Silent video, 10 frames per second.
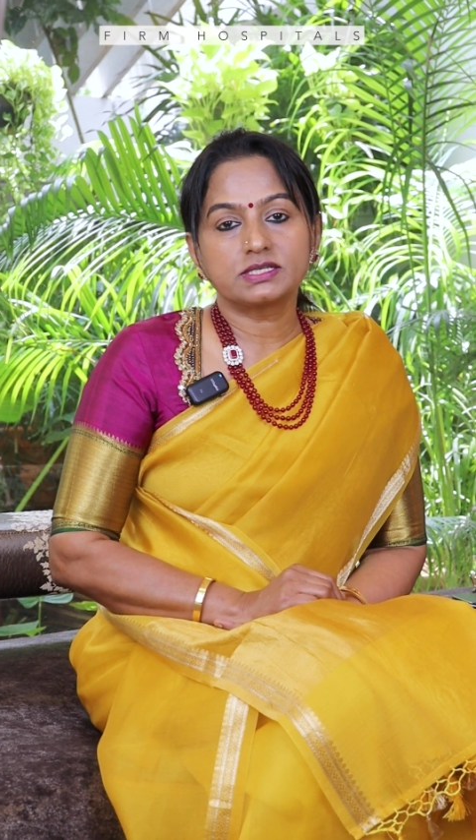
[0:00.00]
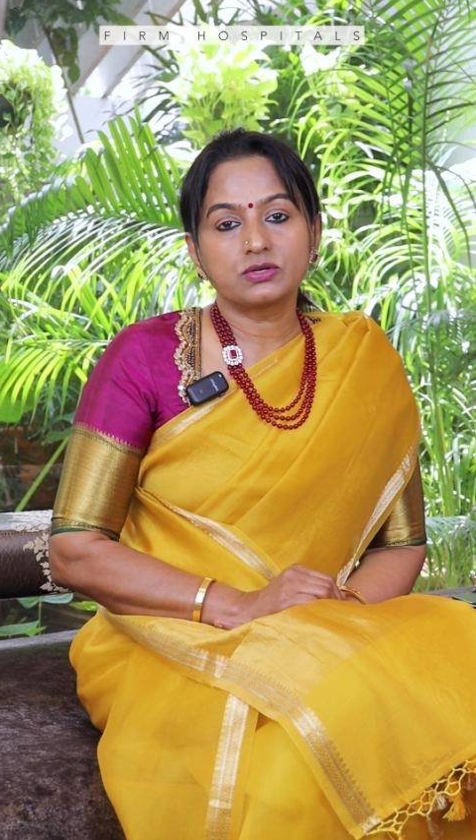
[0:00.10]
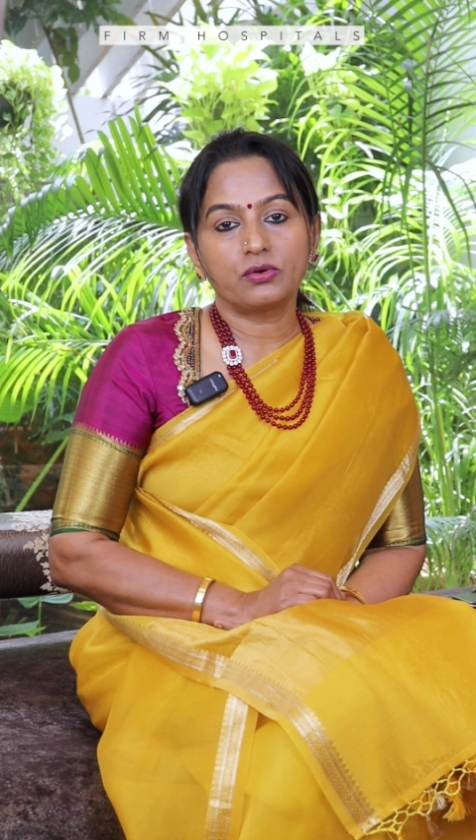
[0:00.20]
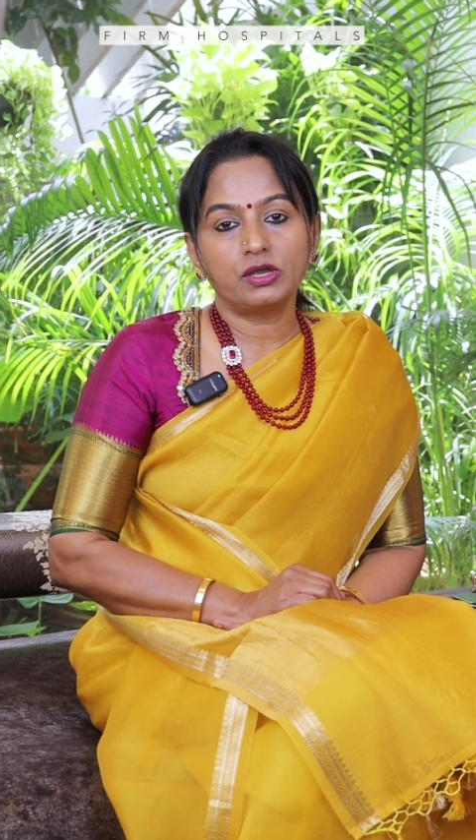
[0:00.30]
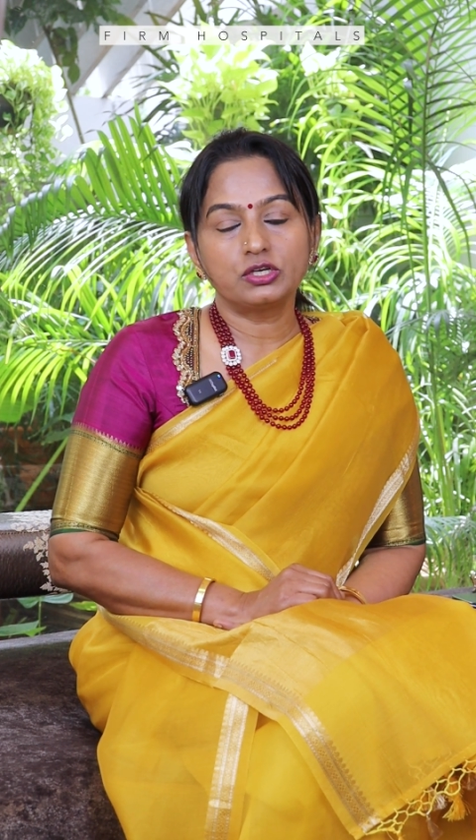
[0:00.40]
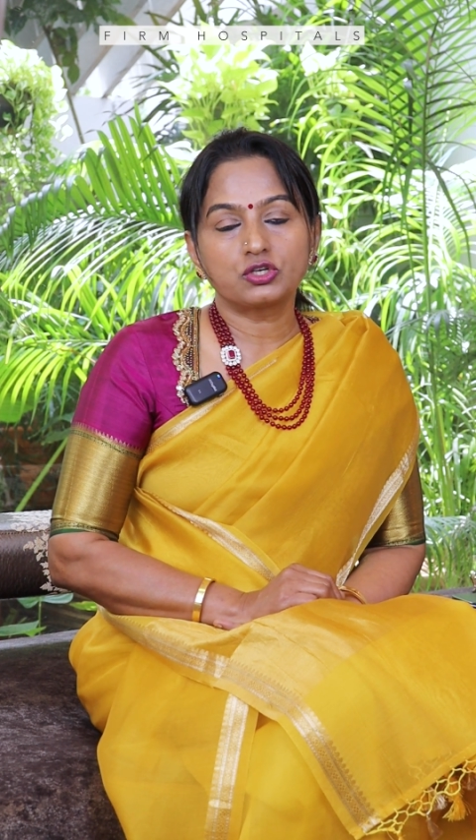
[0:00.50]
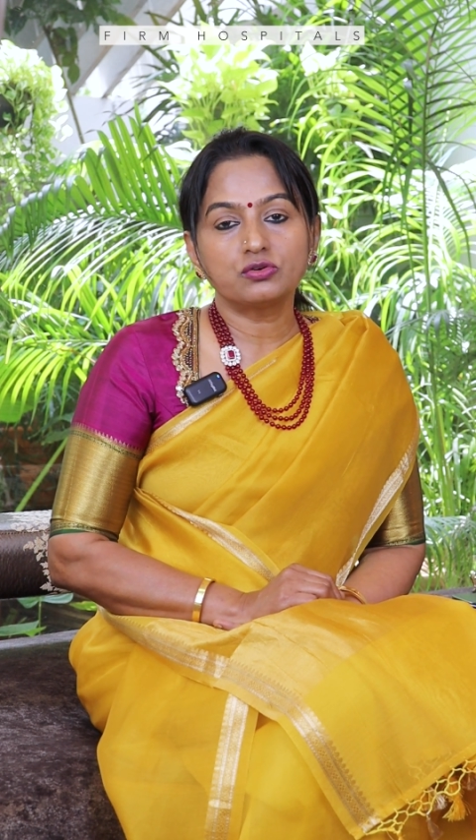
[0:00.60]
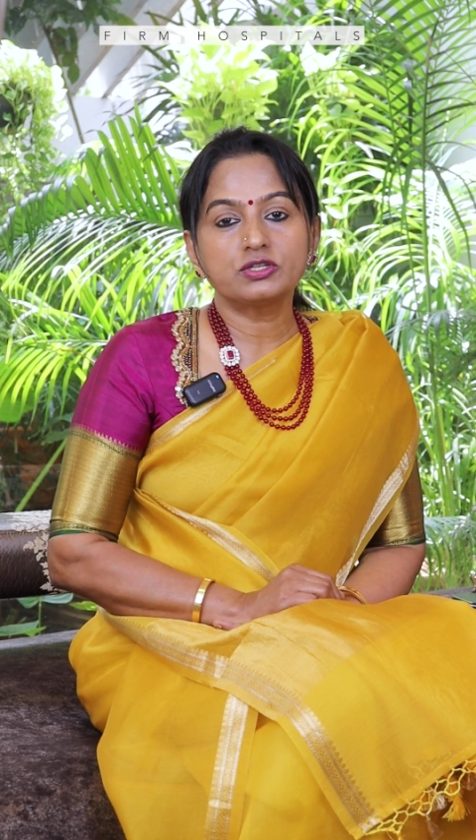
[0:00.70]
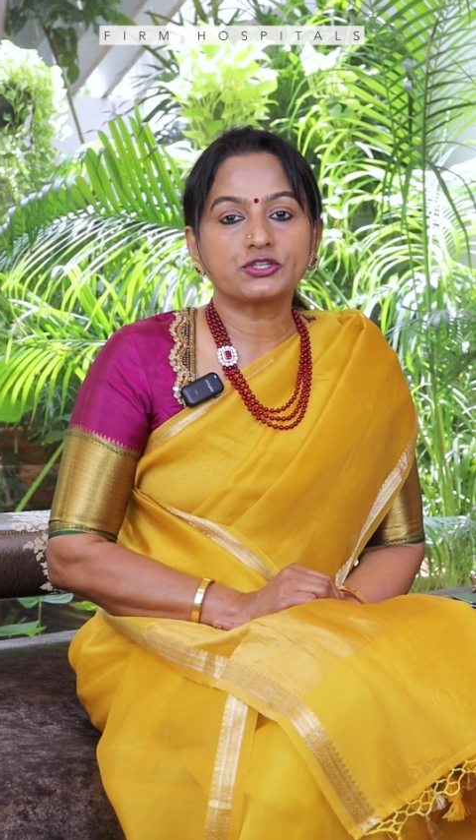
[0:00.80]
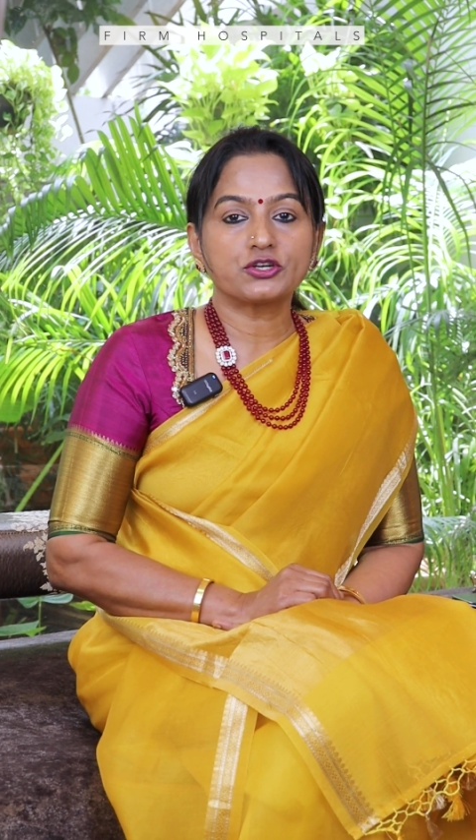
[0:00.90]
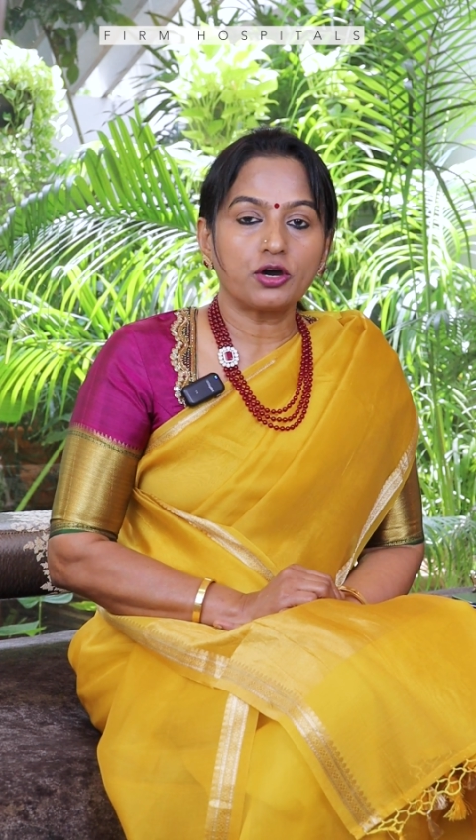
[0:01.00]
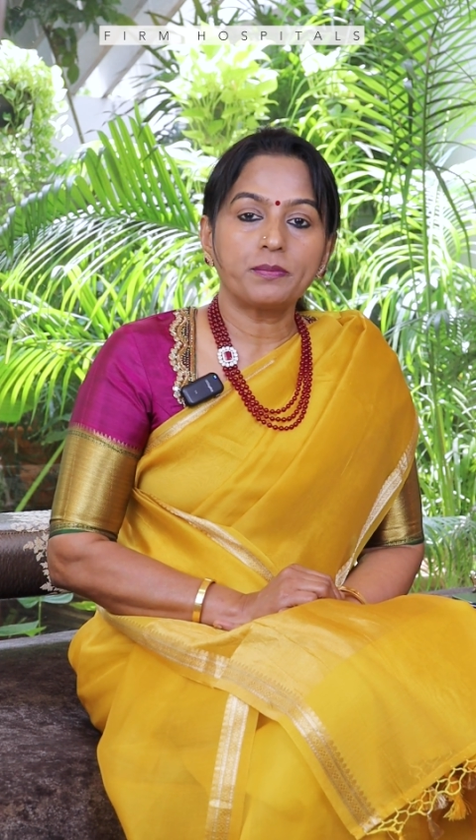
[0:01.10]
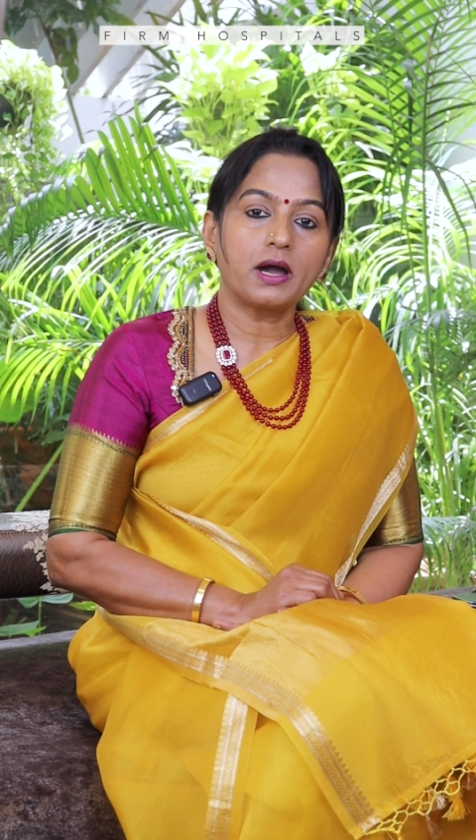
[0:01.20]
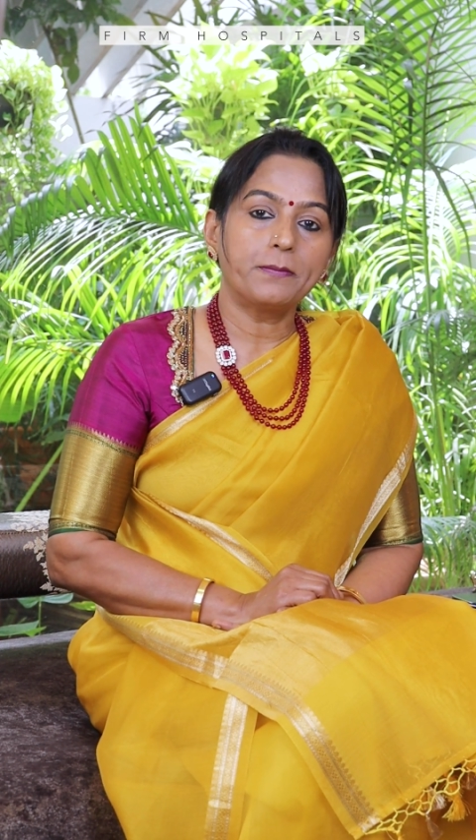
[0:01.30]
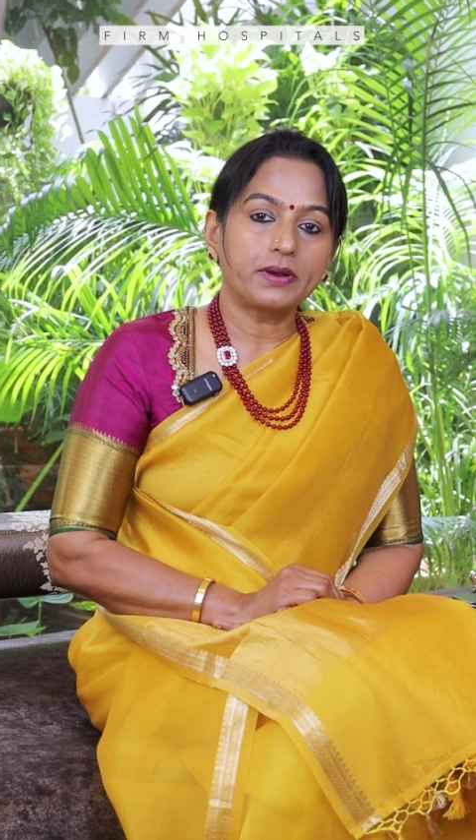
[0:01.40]
is going to
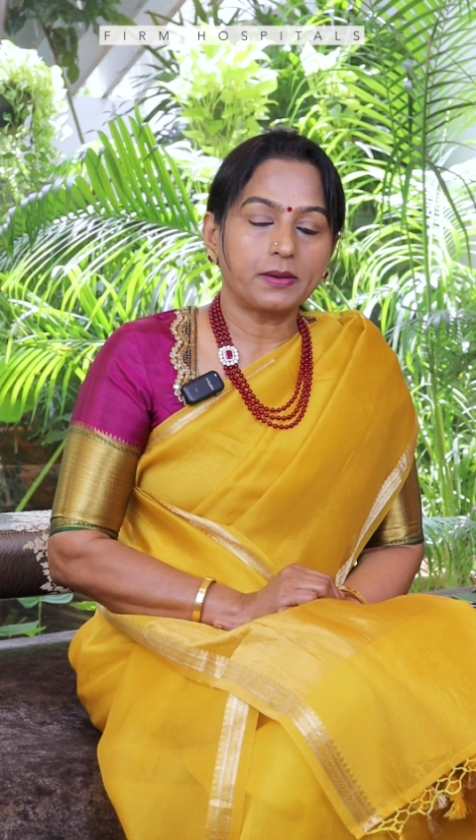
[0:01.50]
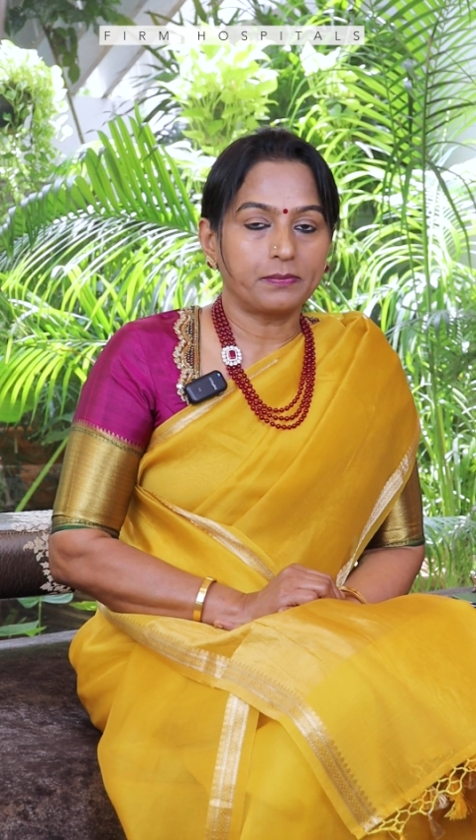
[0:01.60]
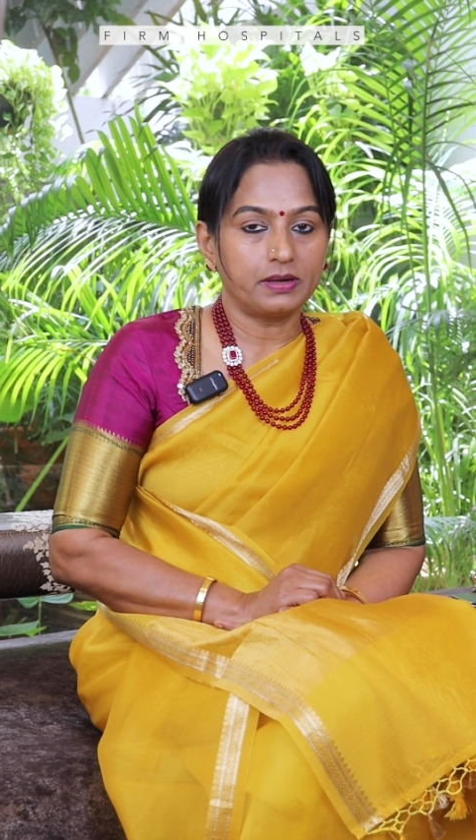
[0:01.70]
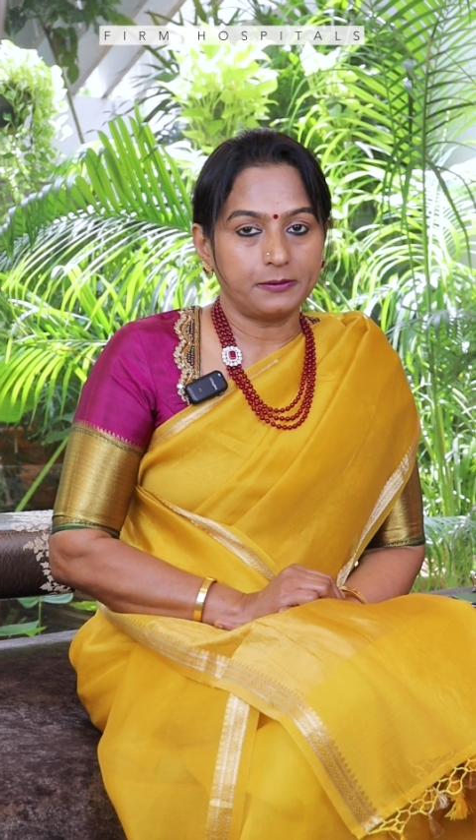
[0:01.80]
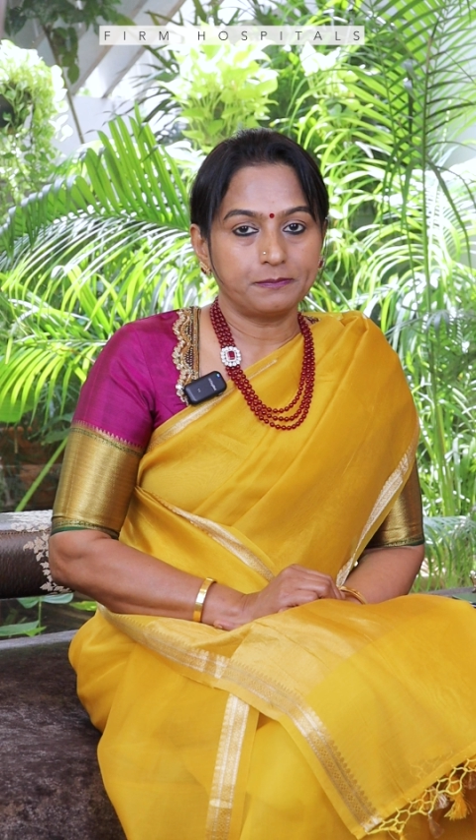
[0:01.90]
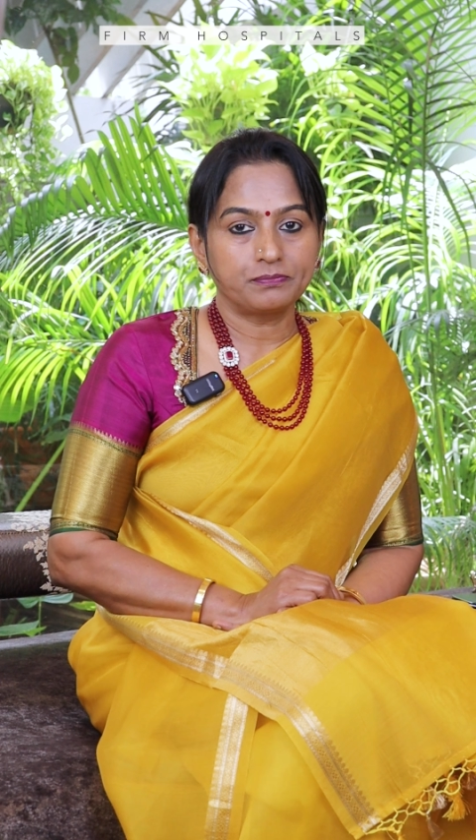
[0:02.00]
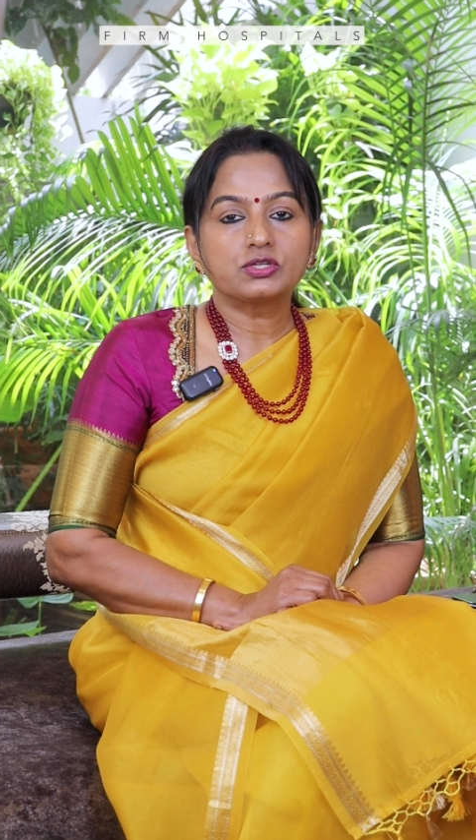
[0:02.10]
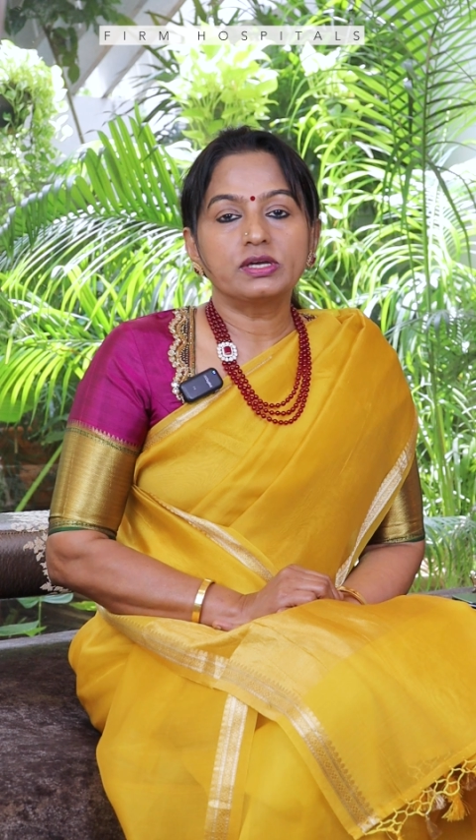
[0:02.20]
stop abruptly.